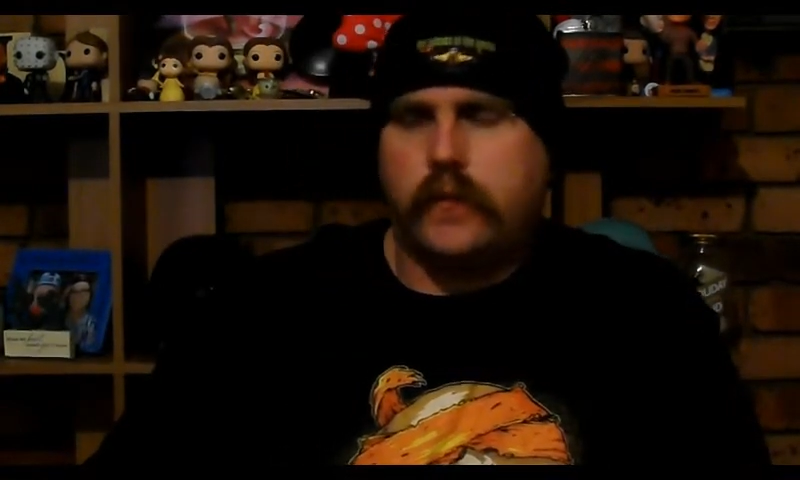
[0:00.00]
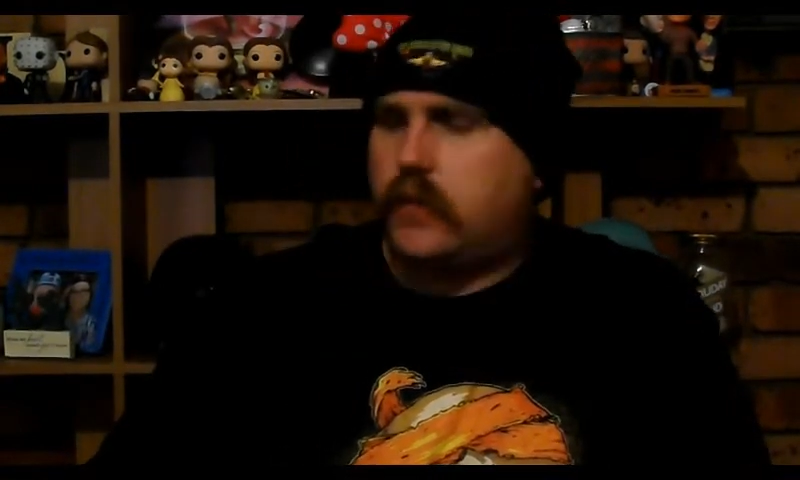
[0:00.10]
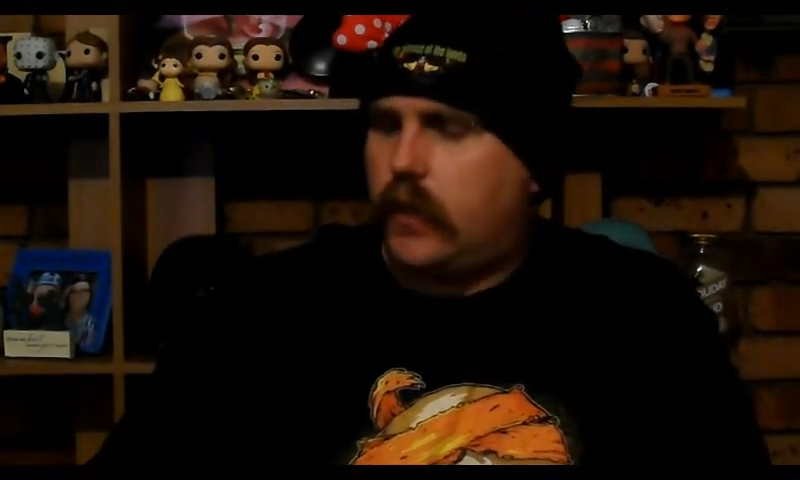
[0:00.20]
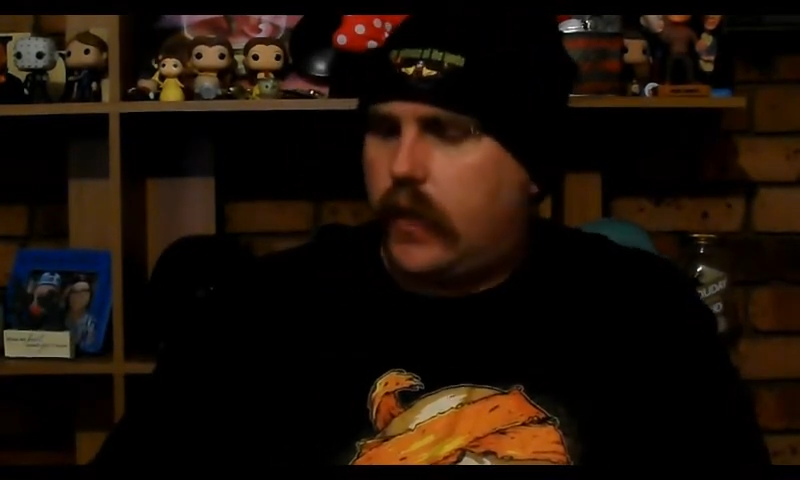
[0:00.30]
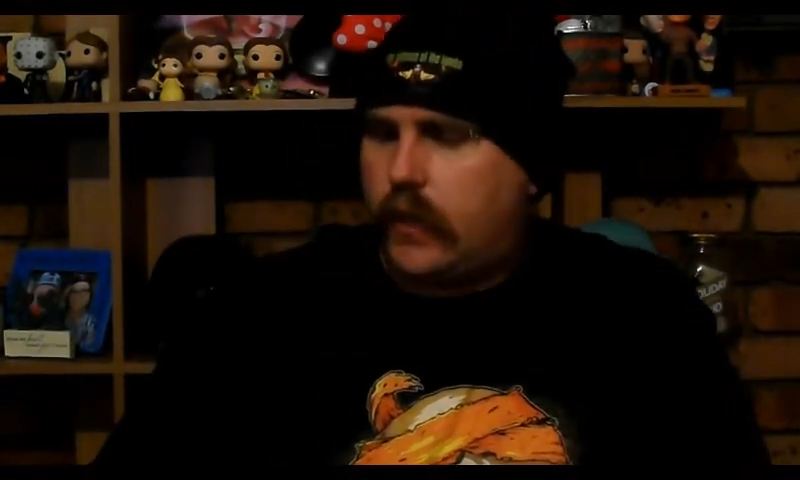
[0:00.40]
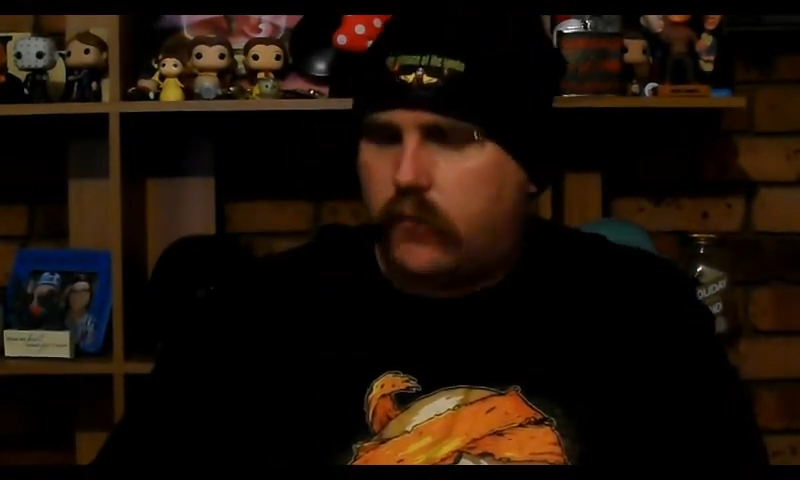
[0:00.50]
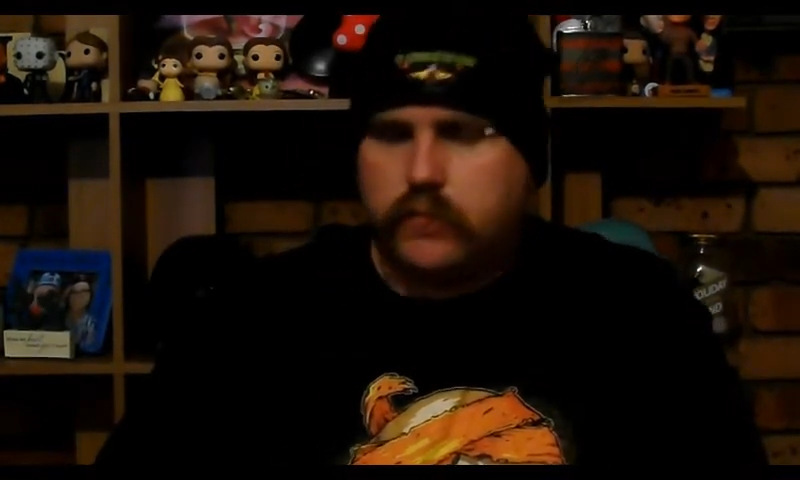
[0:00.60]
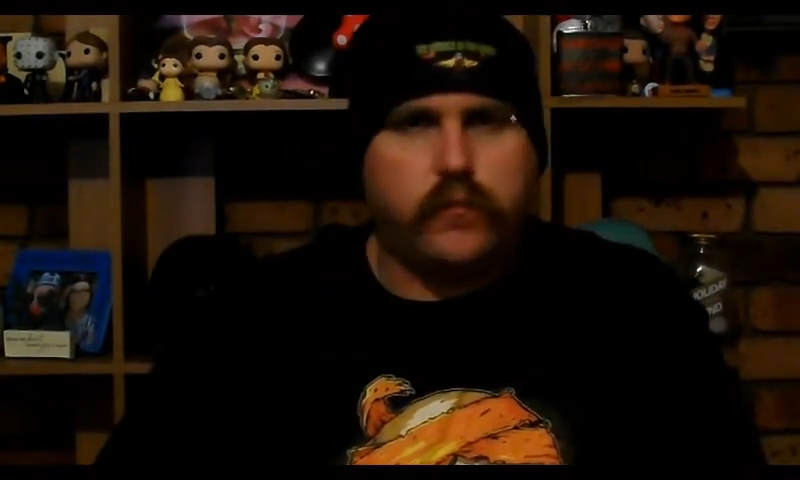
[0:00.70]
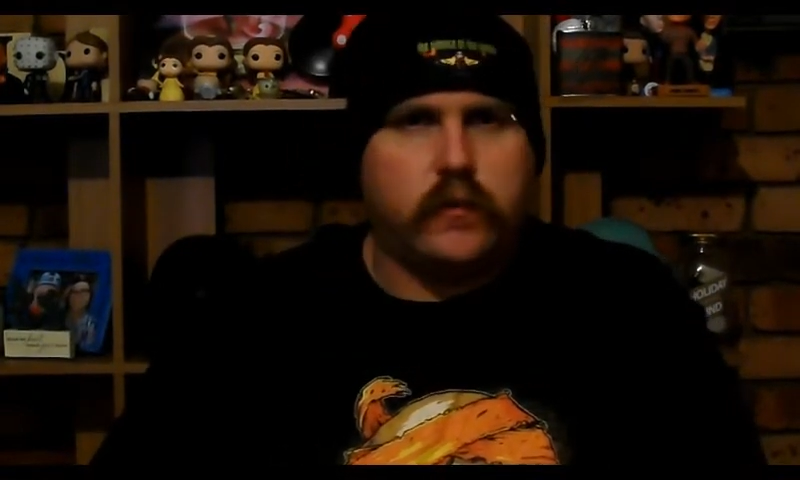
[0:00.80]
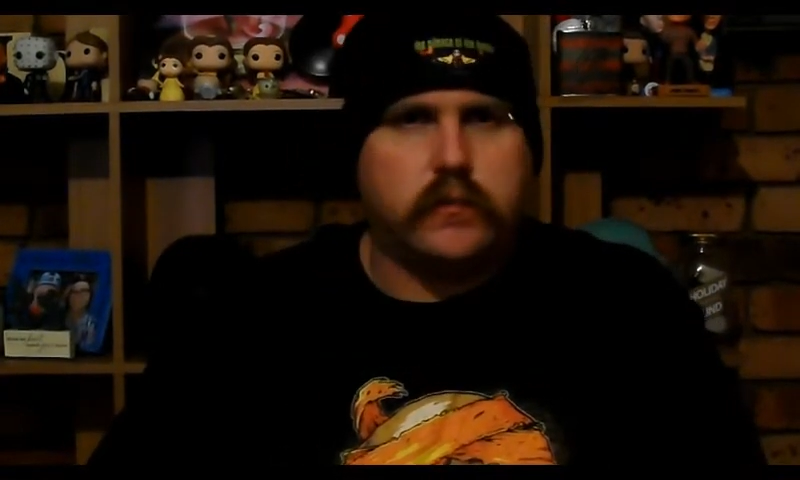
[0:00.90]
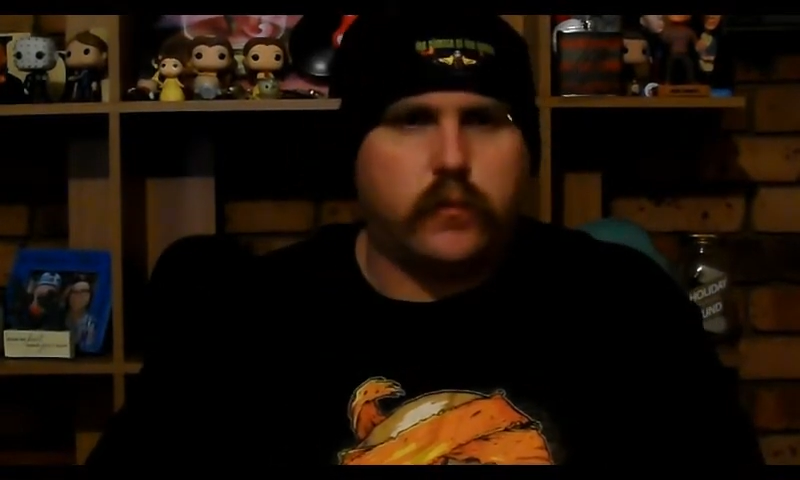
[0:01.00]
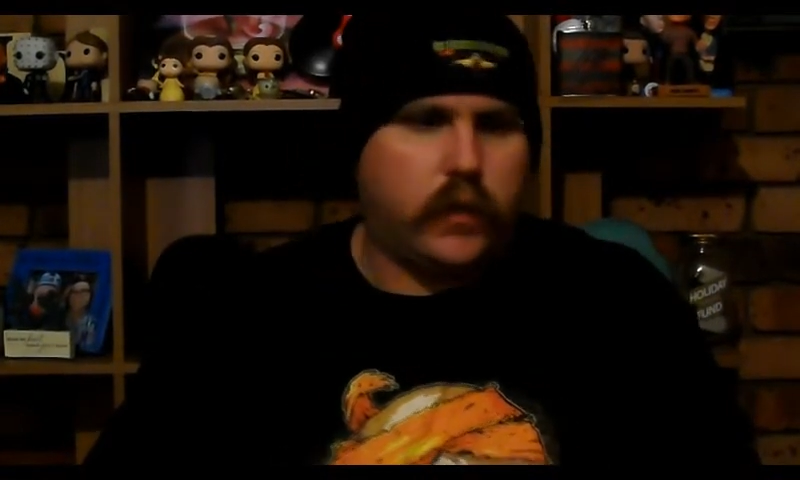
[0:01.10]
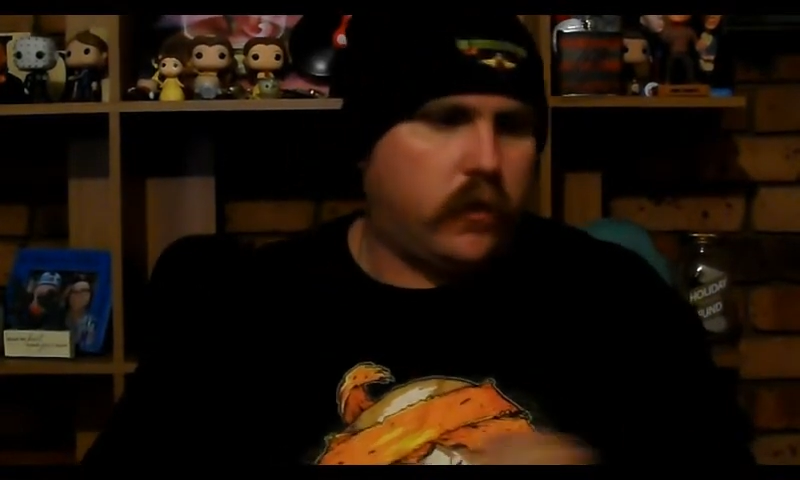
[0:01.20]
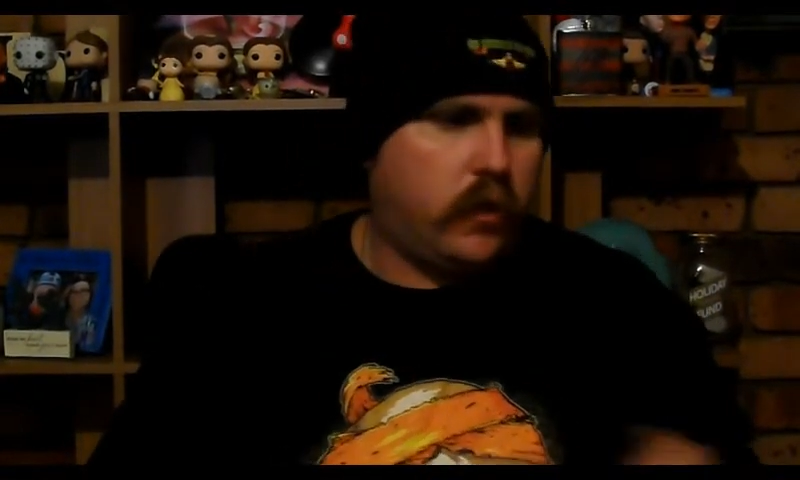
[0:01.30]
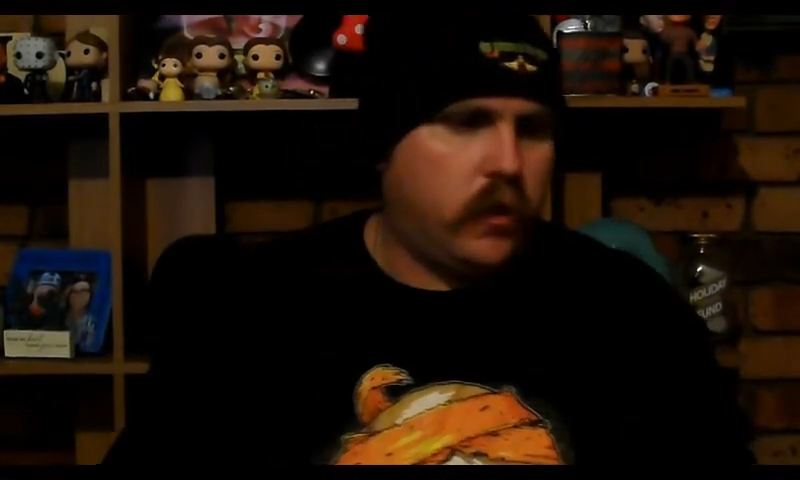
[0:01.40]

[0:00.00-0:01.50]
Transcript: So yeah, that was pretty sweet